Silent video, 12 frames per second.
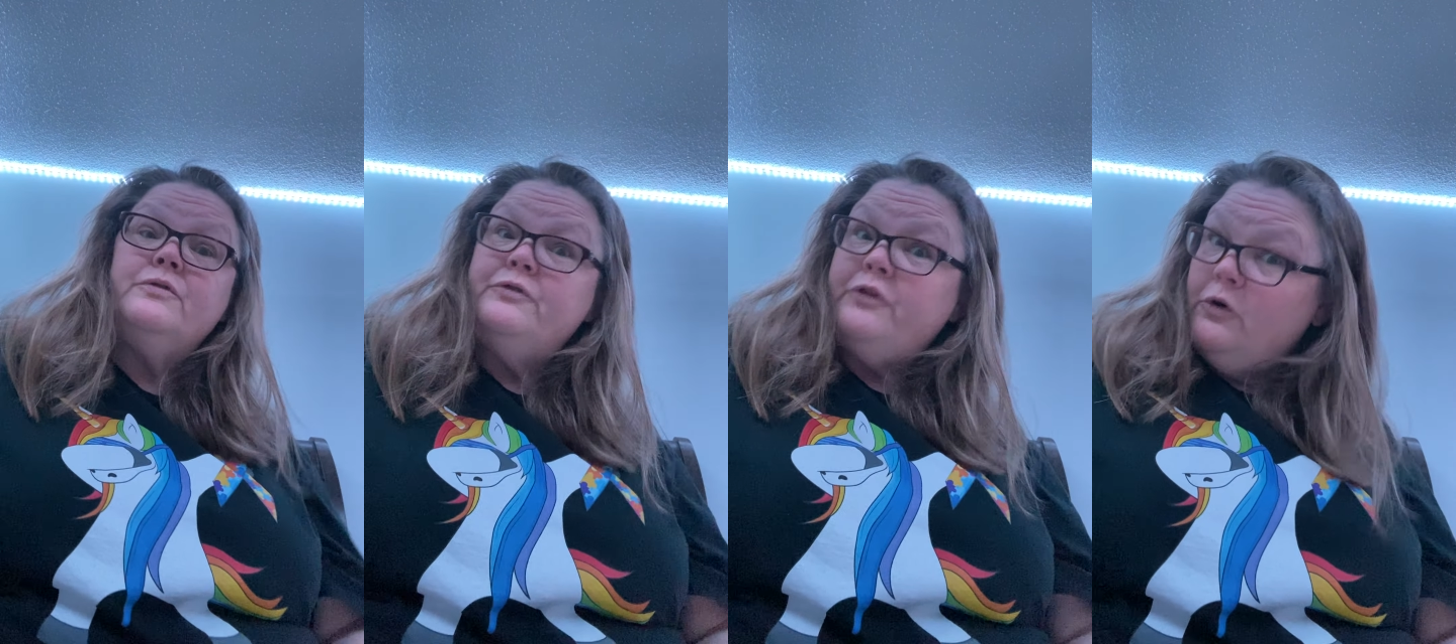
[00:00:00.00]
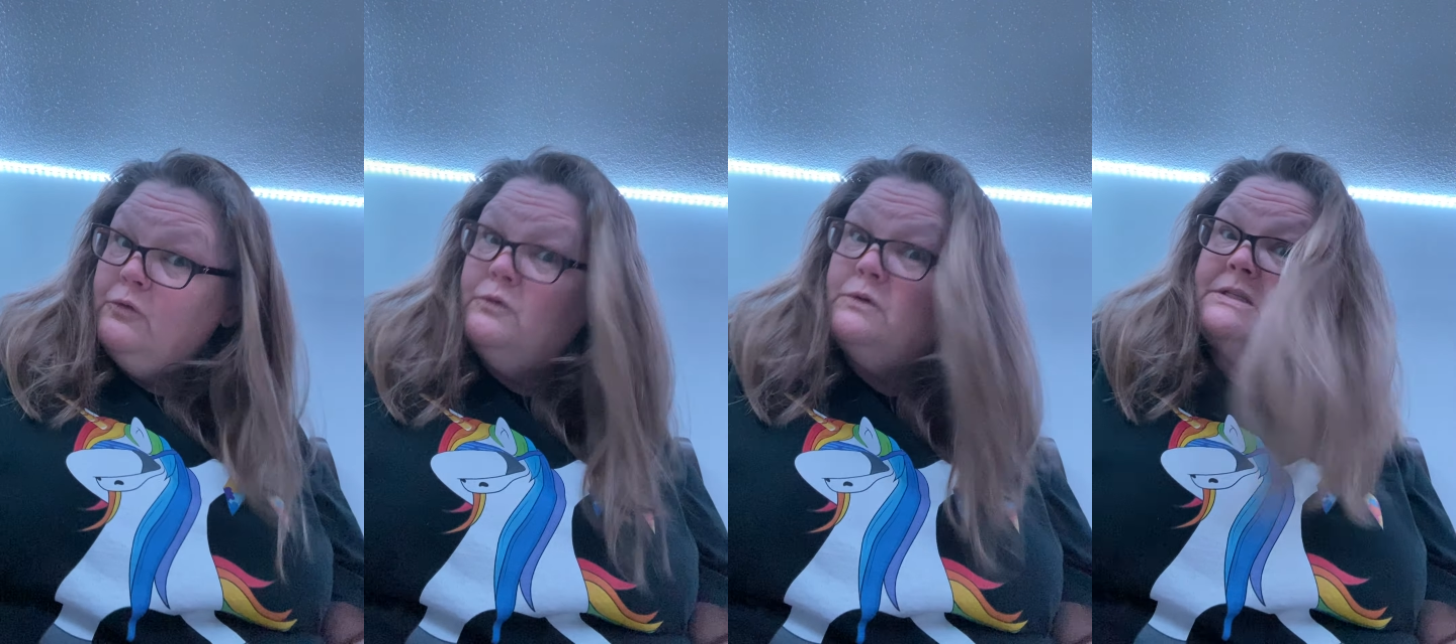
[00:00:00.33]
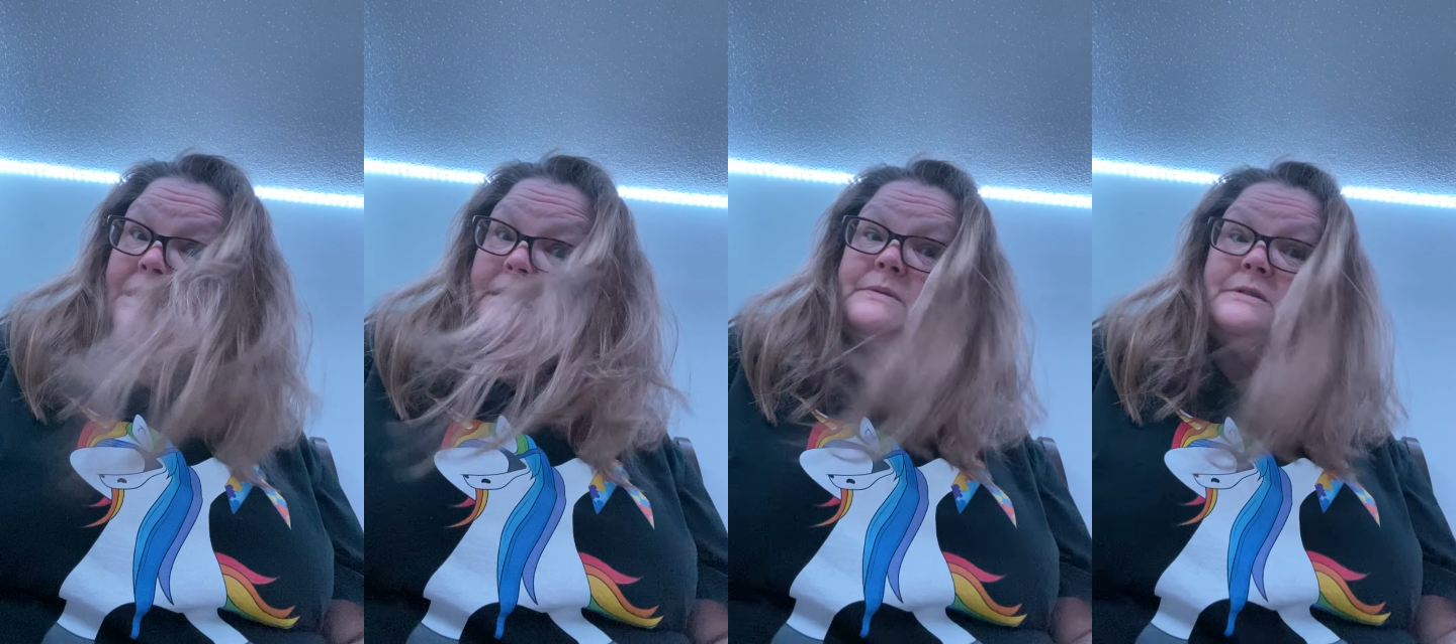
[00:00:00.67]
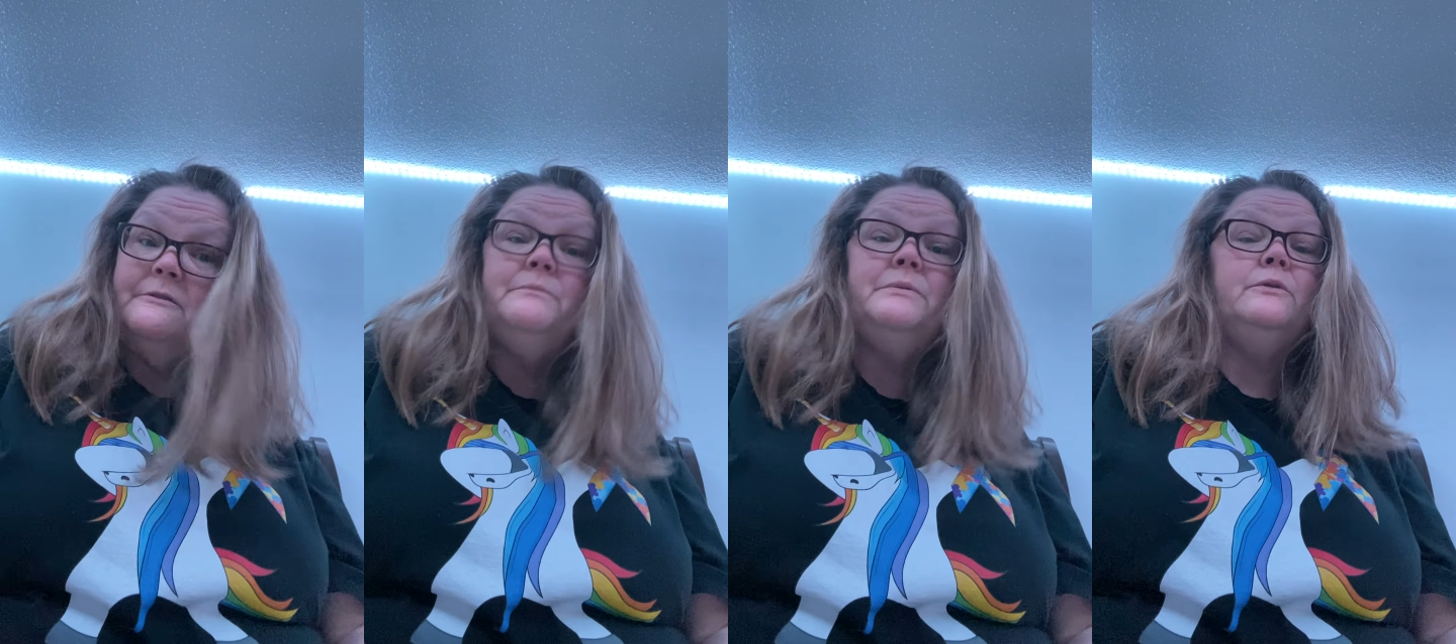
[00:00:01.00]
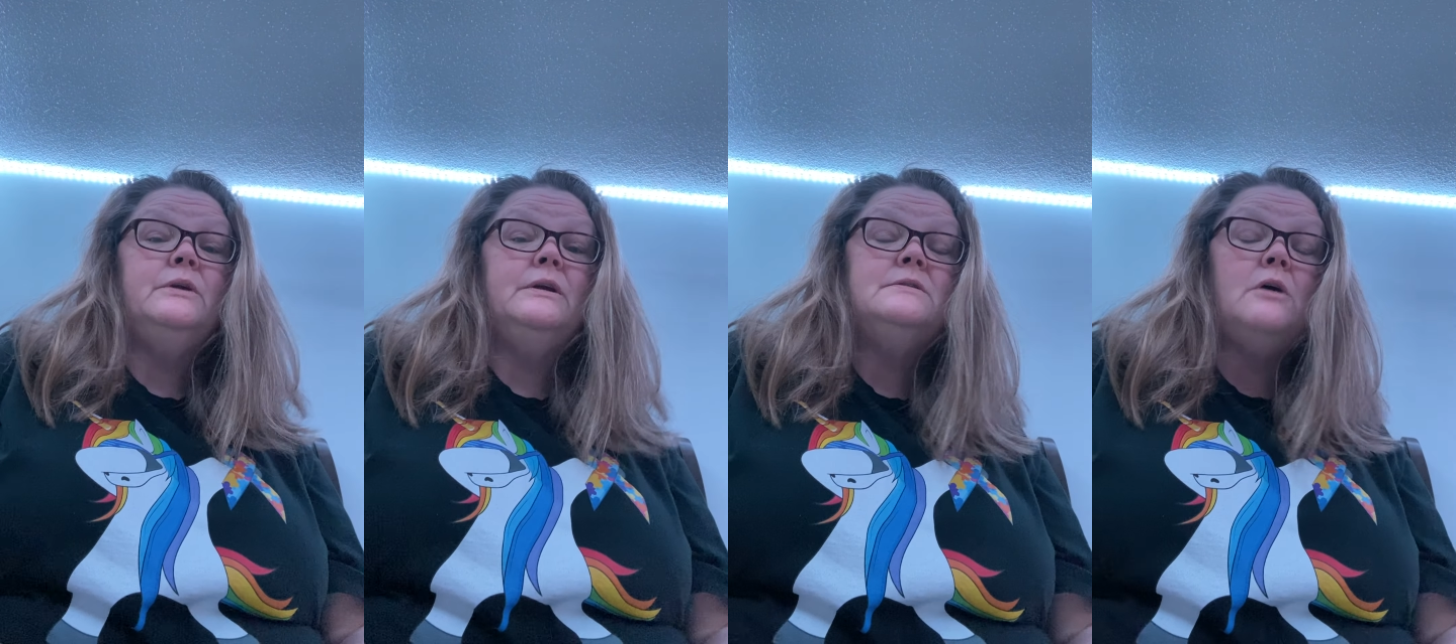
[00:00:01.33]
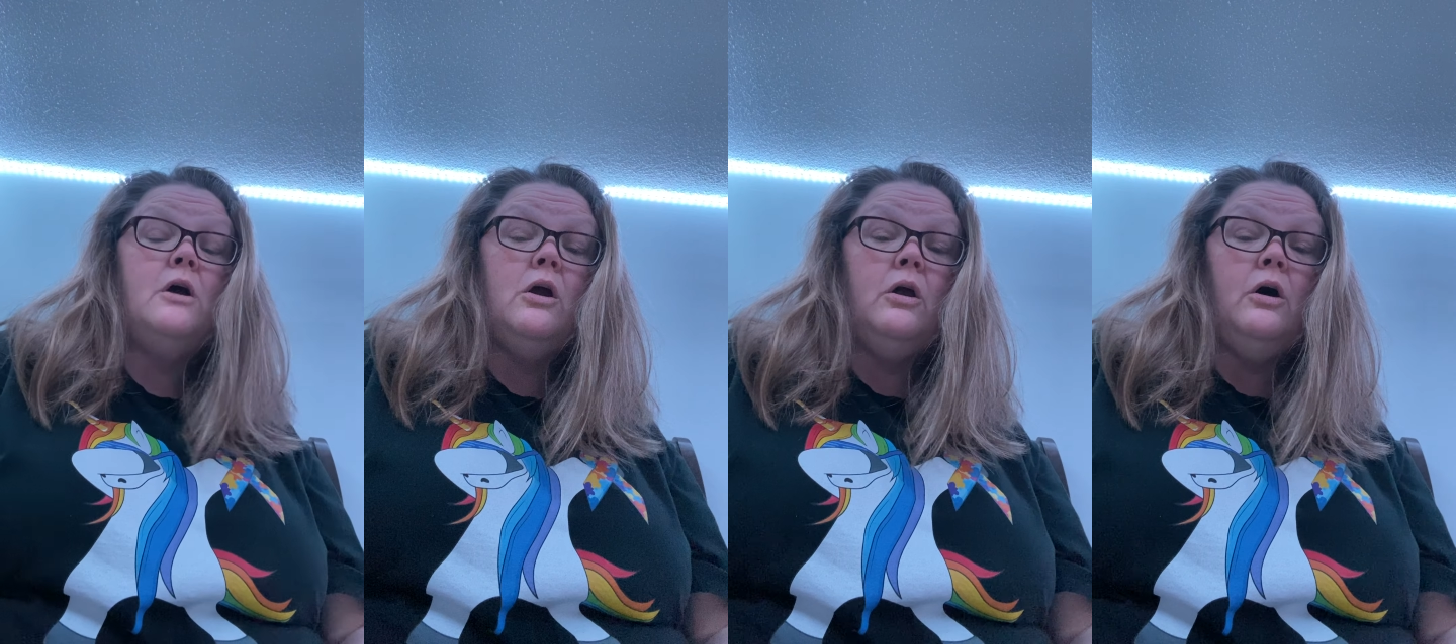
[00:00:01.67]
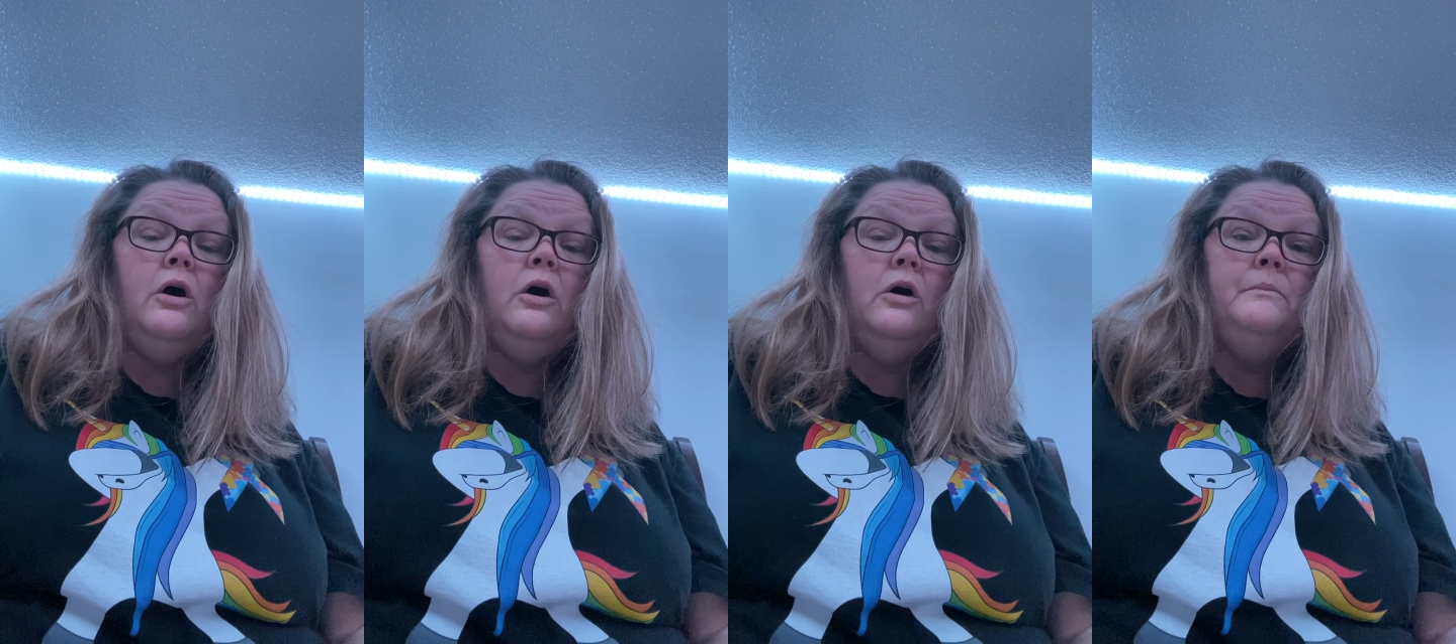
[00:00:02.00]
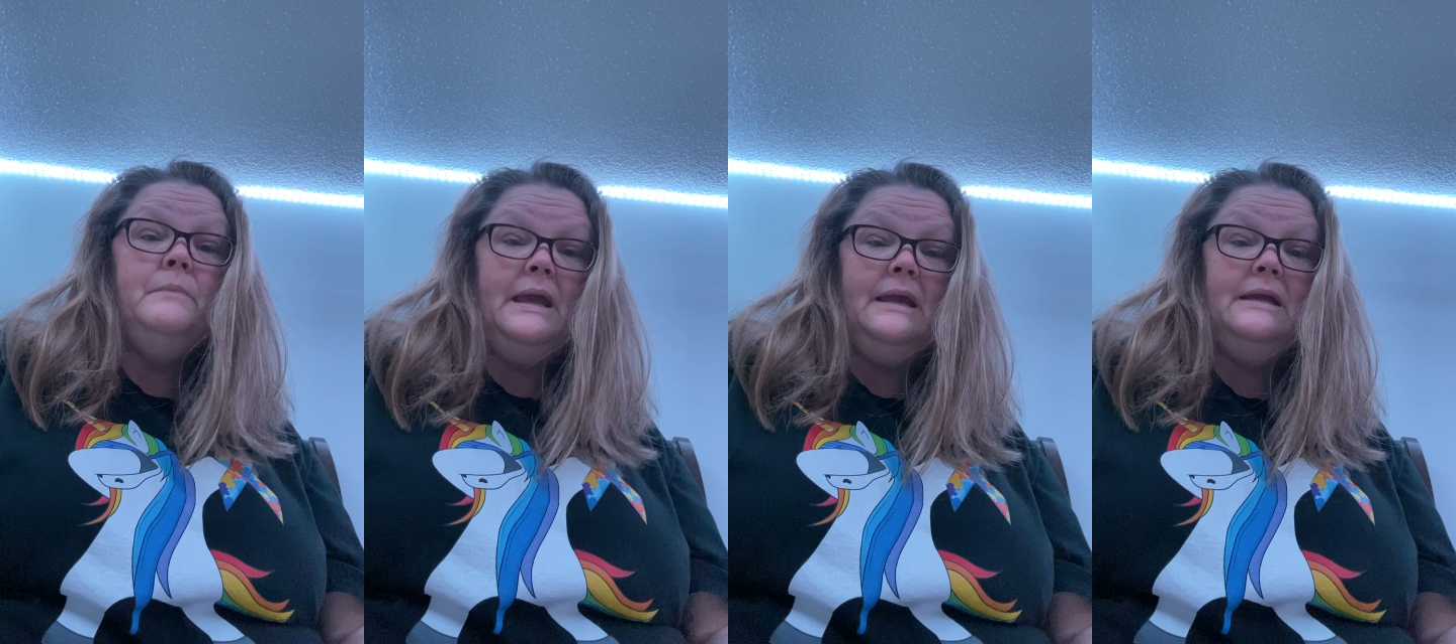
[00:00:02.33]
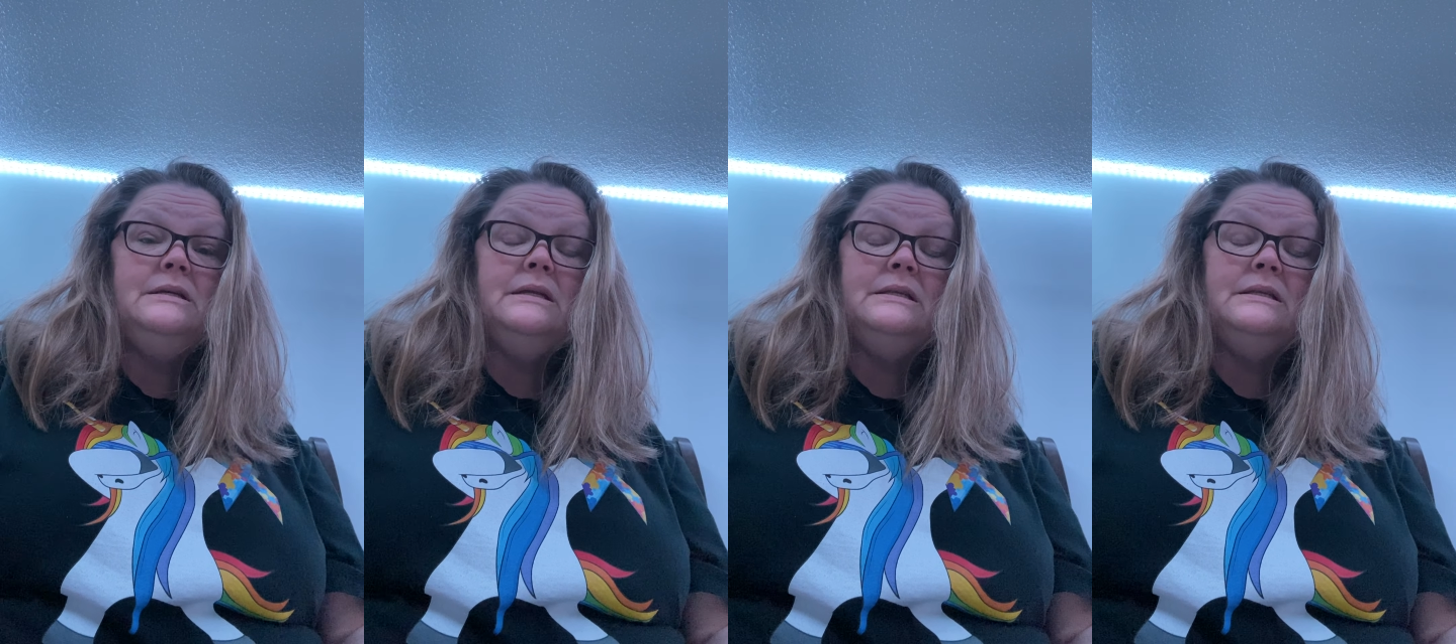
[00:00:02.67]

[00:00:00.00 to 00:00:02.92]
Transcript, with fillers: those types of buildings are all made